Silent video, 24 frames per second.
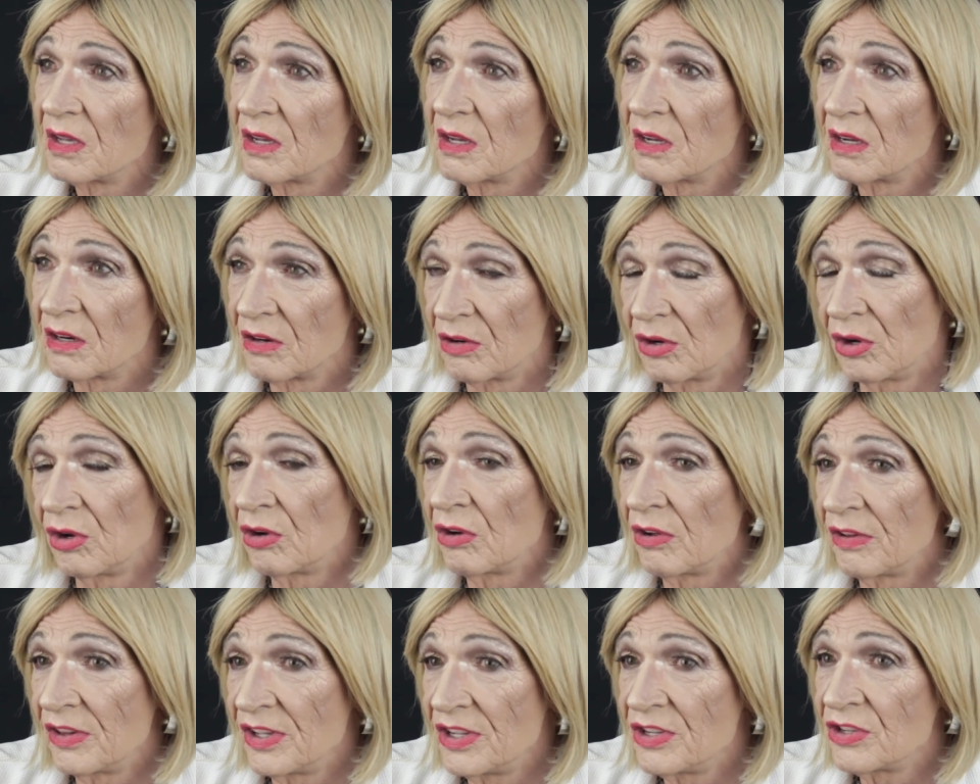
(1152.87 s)
And a
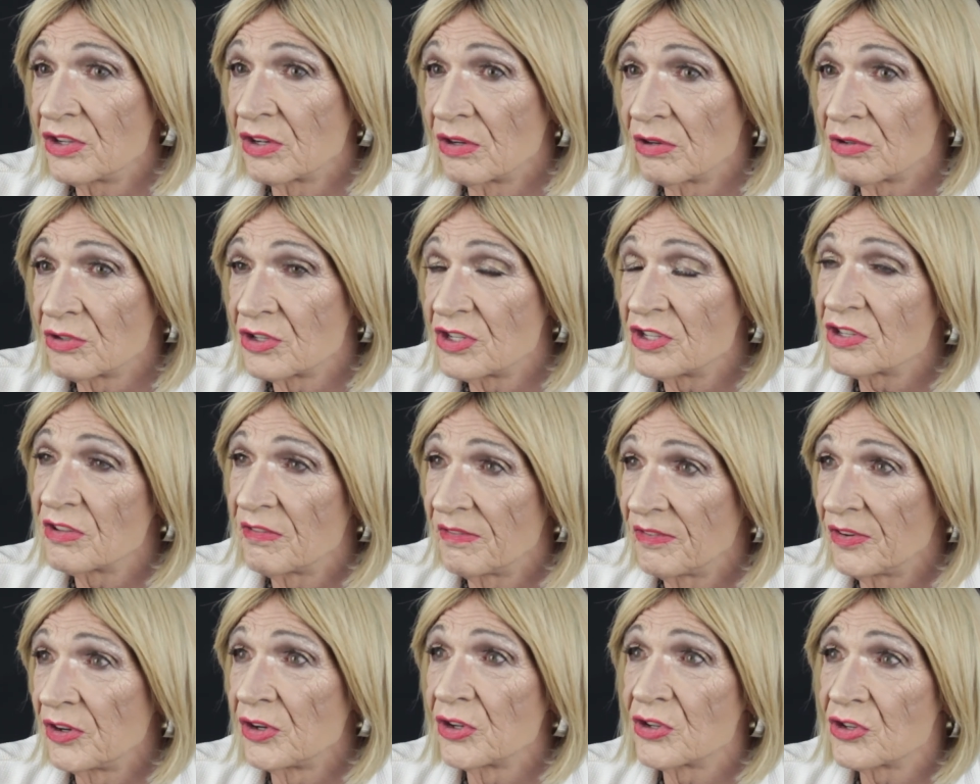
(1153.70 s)
lot of these girls, it's the
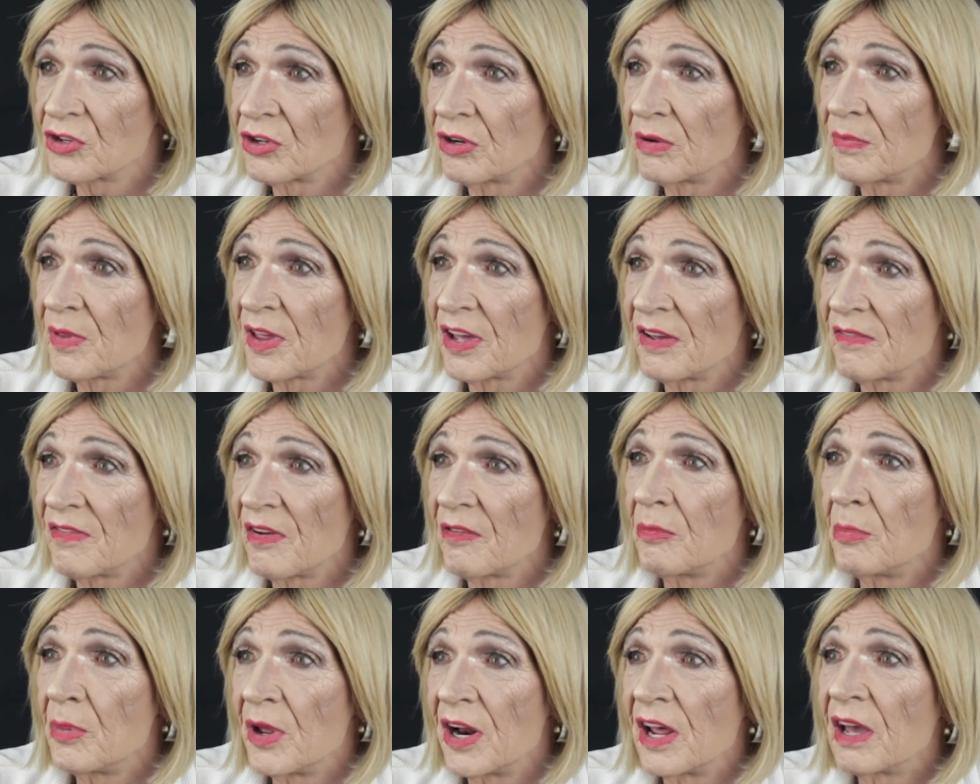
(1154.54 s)
first time they've ever
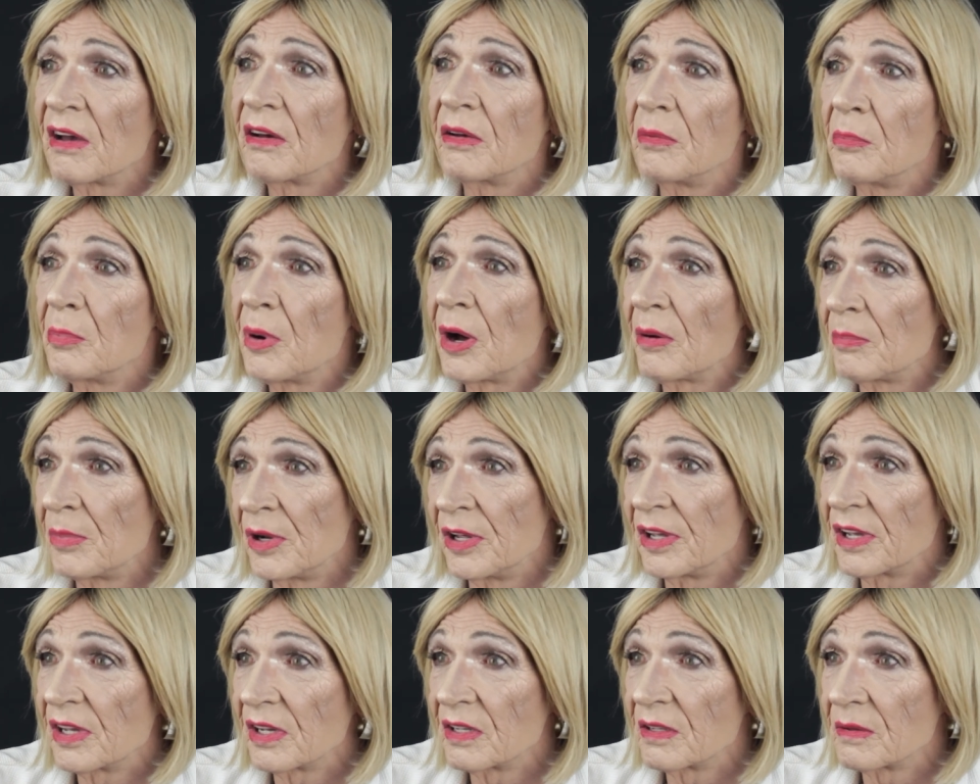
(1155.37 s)
been out in
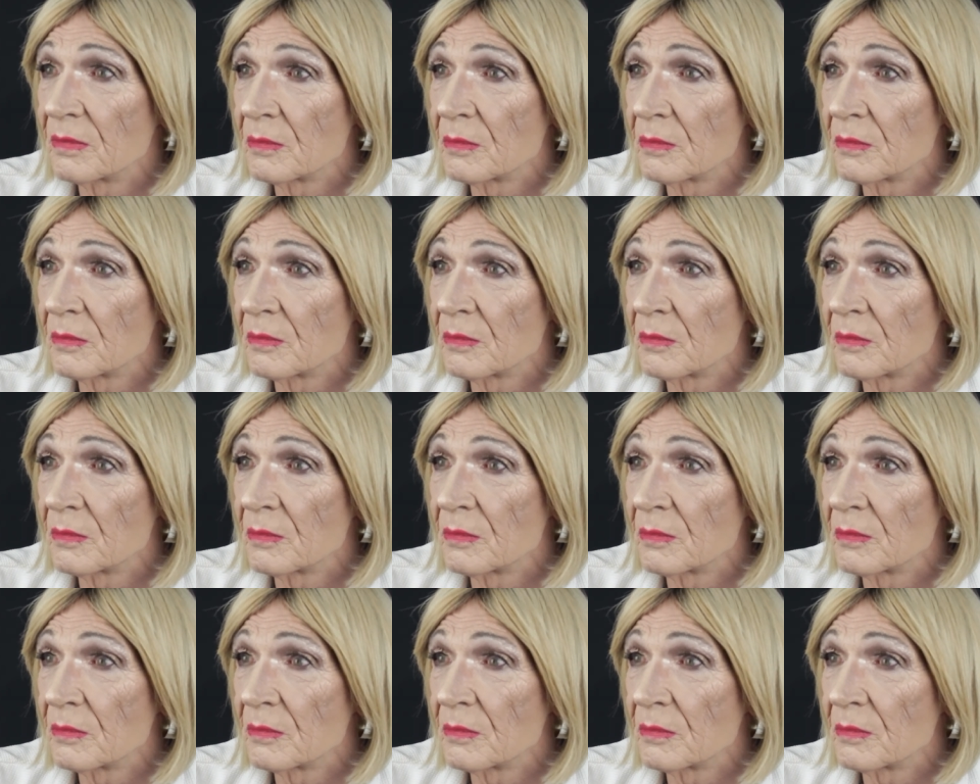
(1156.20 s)
public